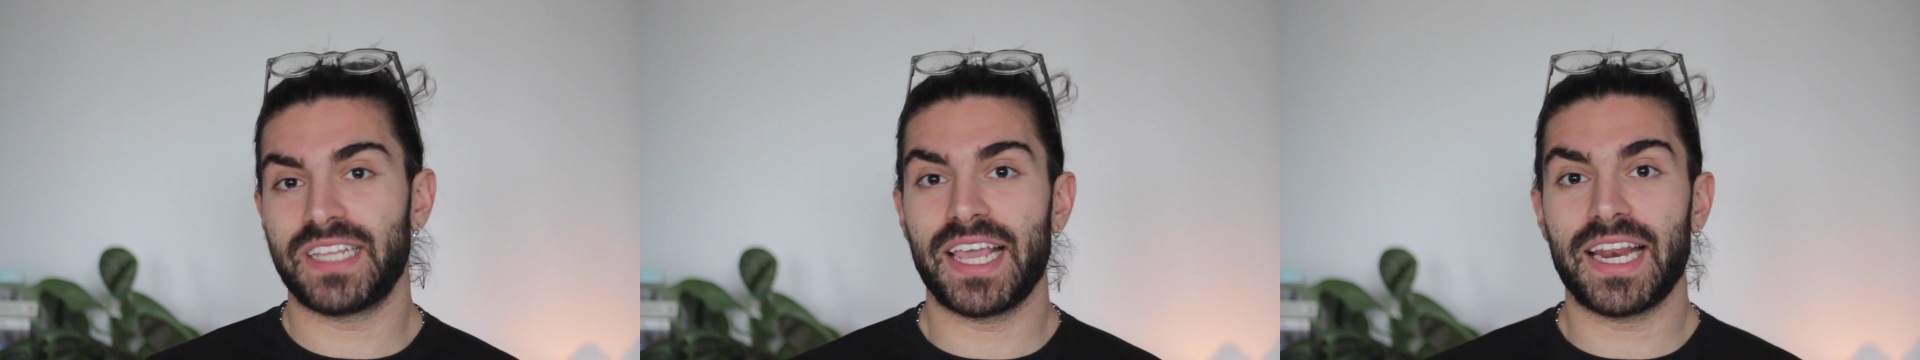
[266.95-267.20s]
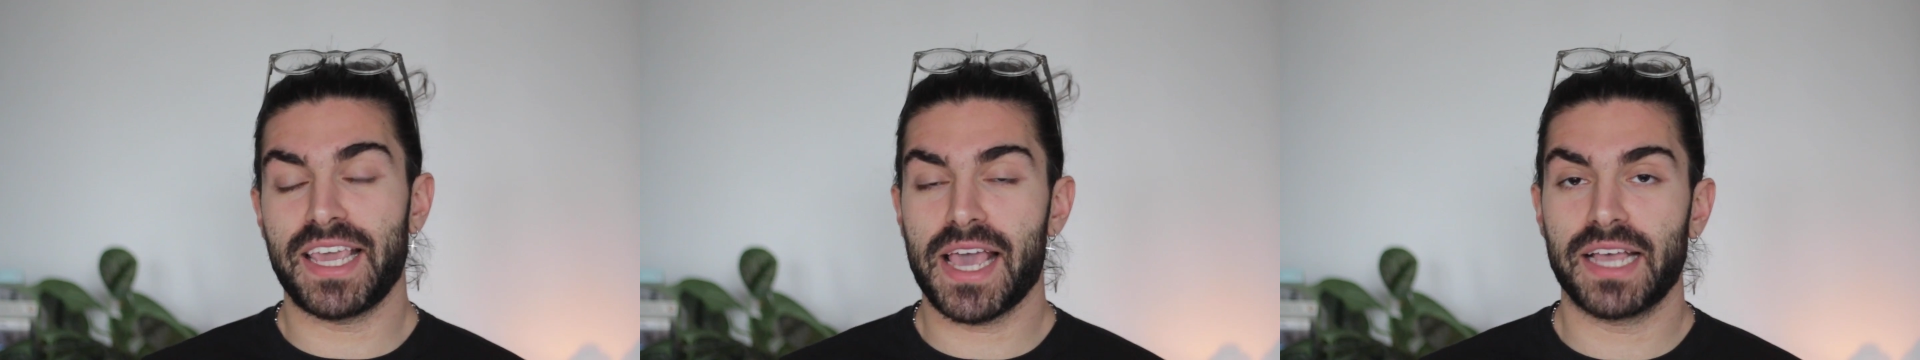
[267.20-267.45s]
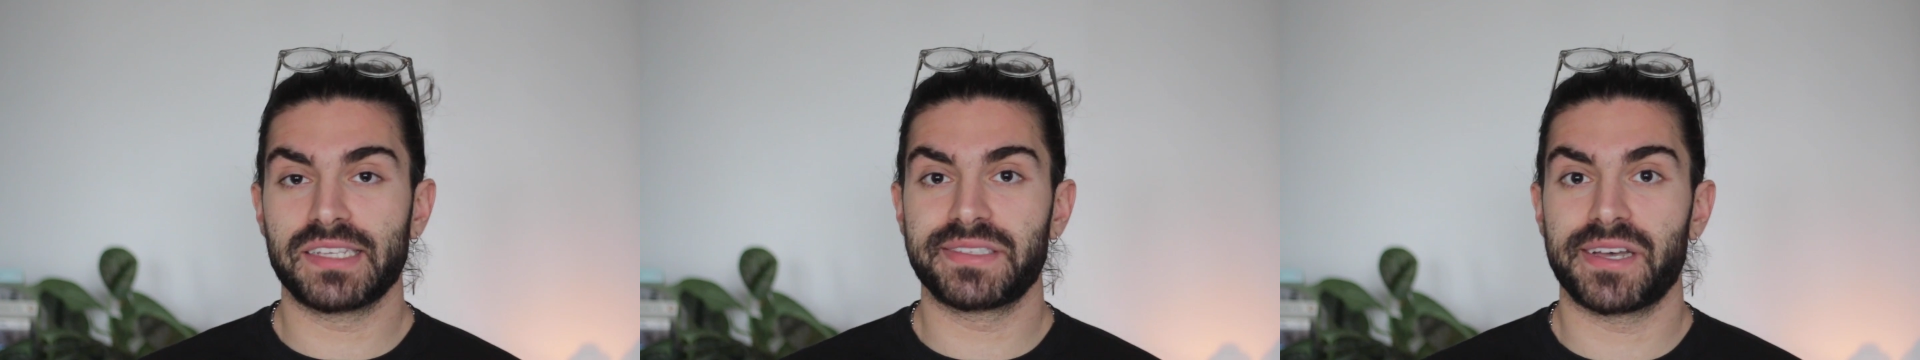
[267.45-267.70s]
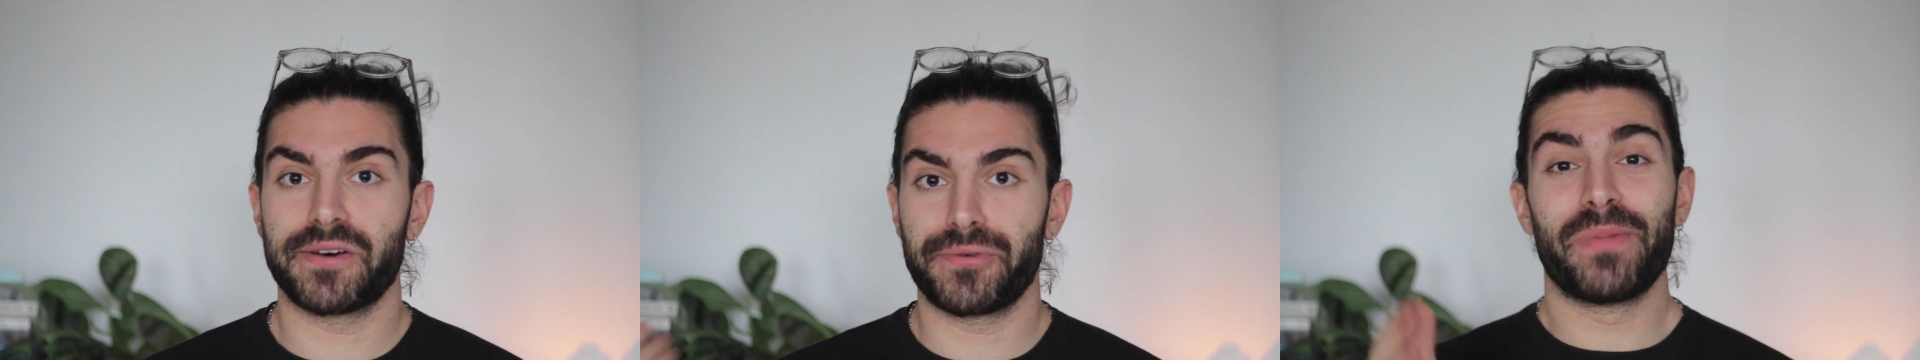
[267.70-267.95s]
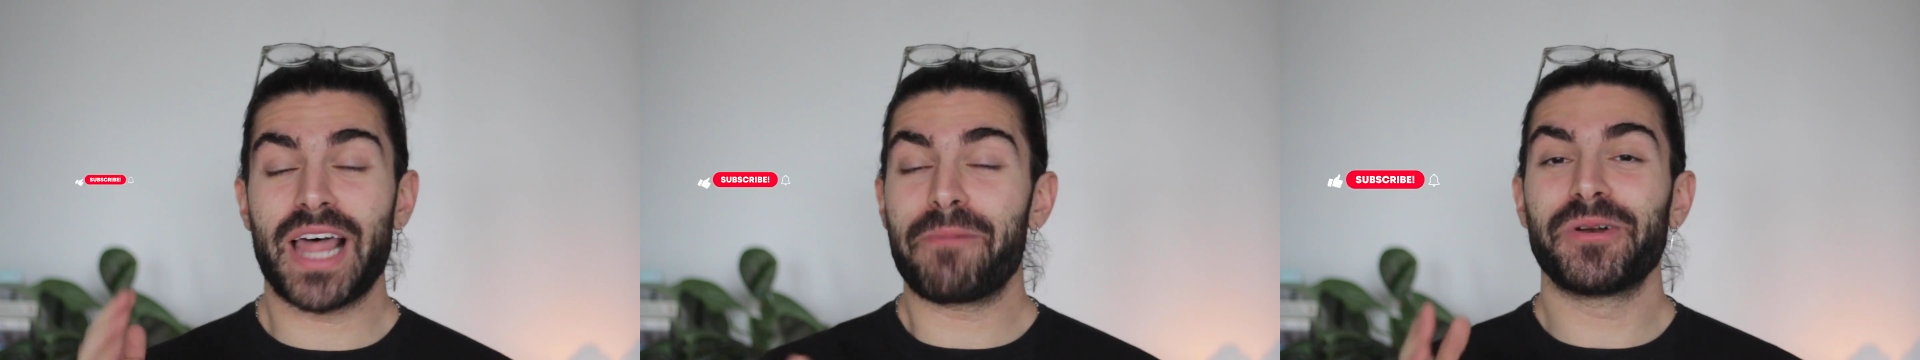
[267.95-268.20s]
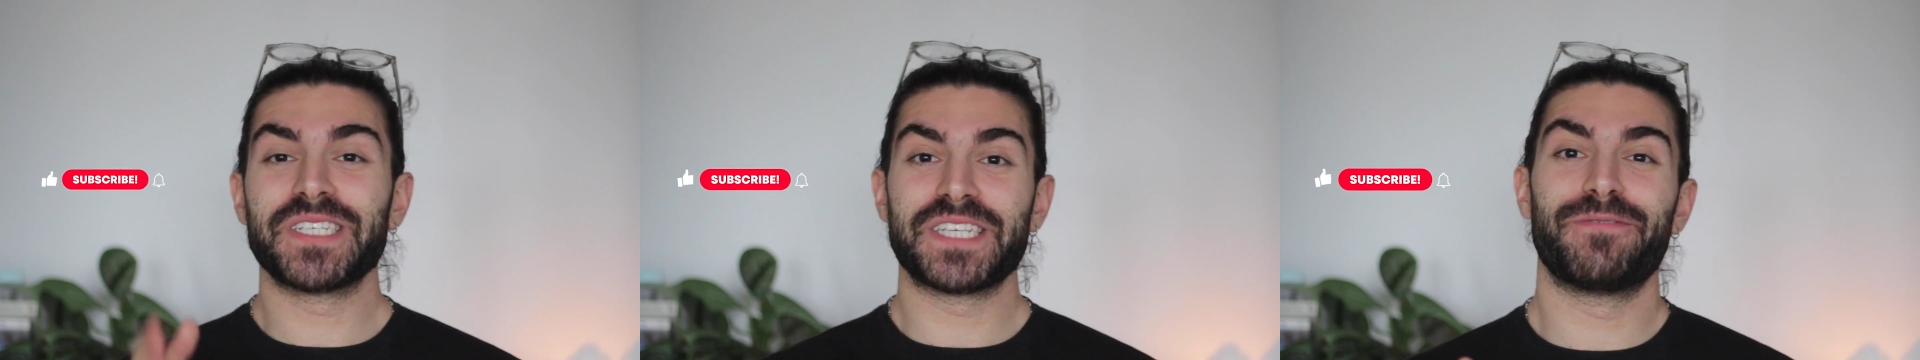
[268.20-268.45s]
daily hairstyle. But
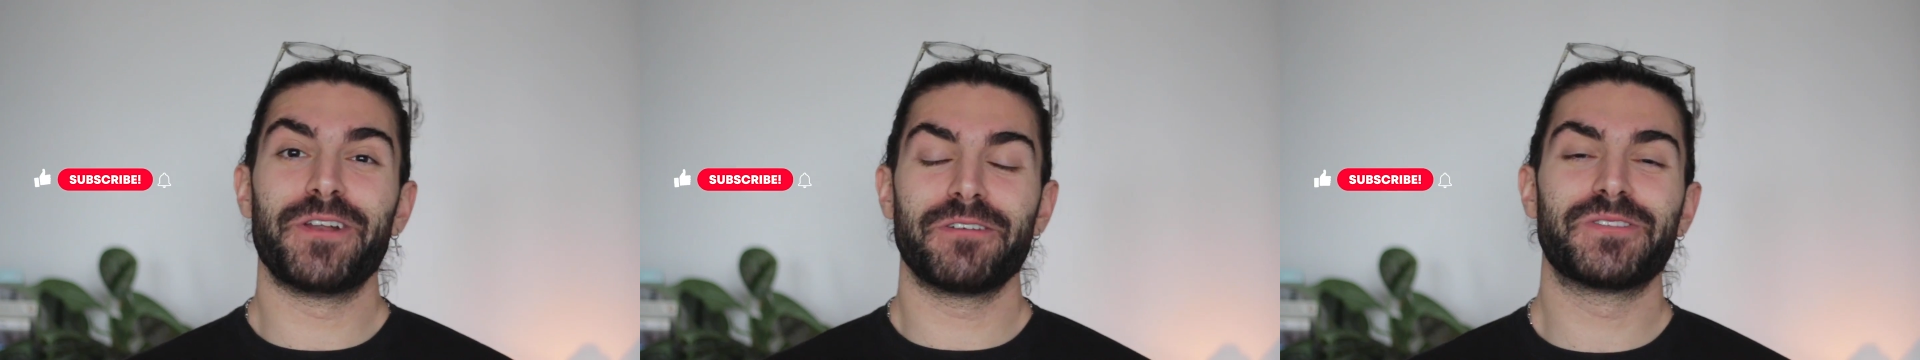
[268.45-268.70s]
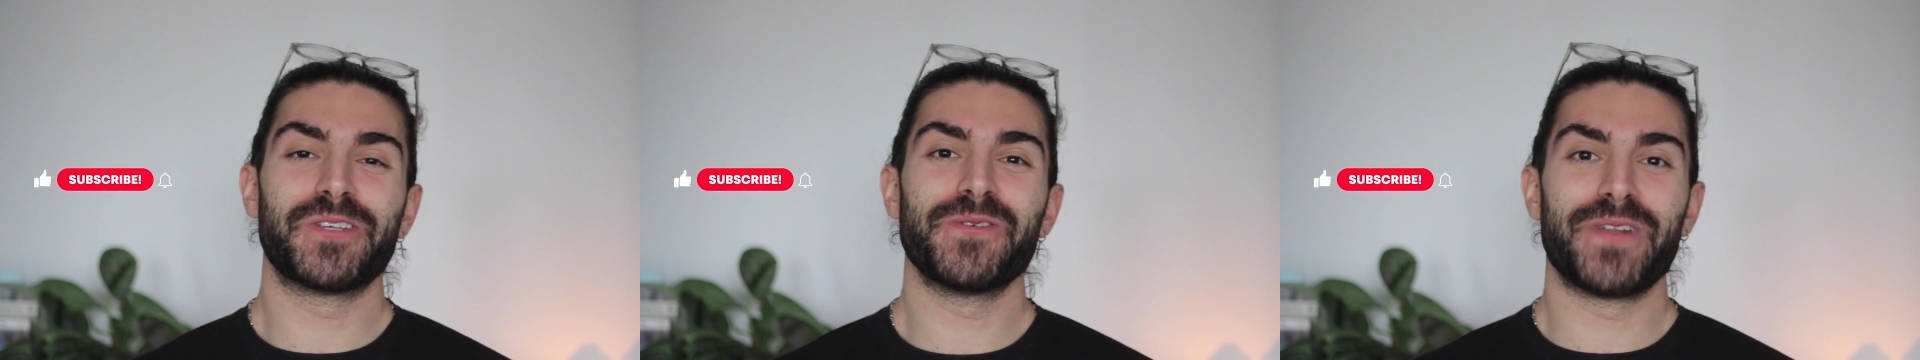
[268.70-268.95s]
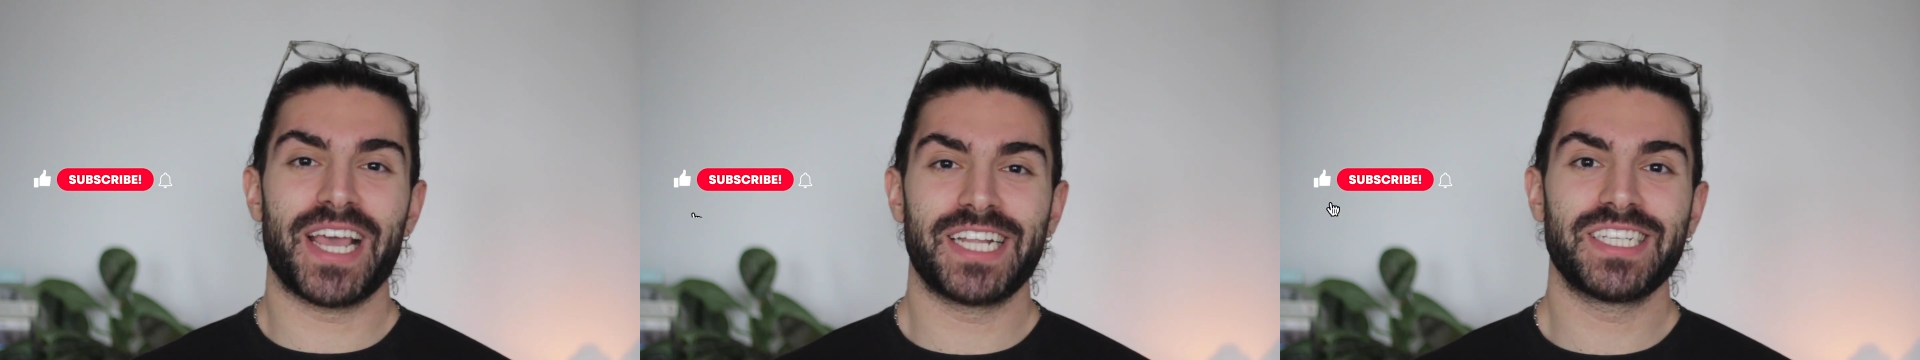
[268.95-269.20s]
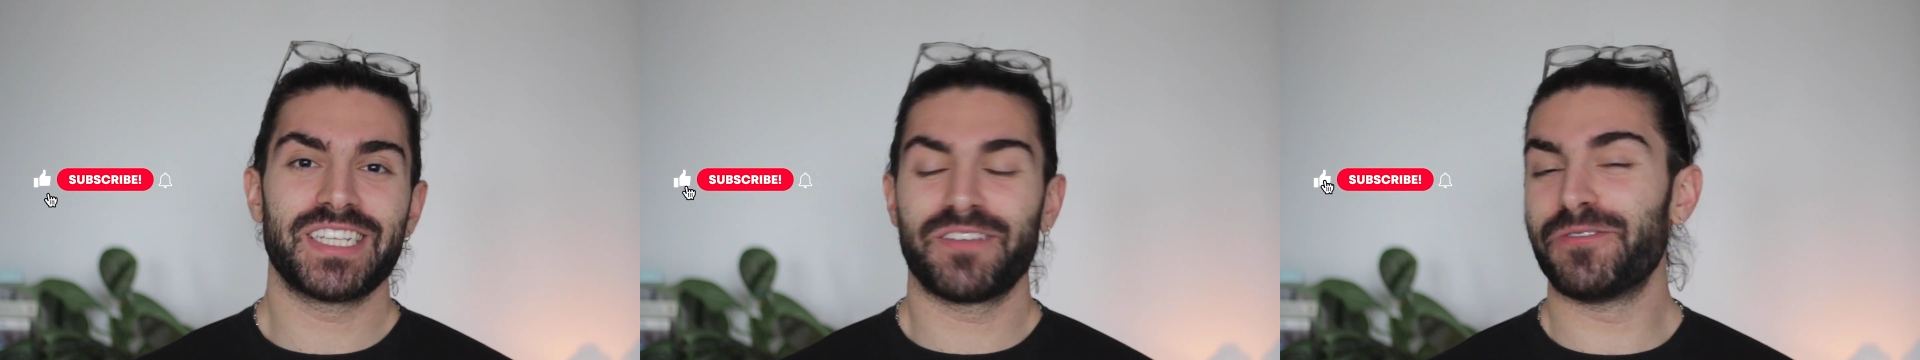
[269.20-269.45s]
that brings this video to an end.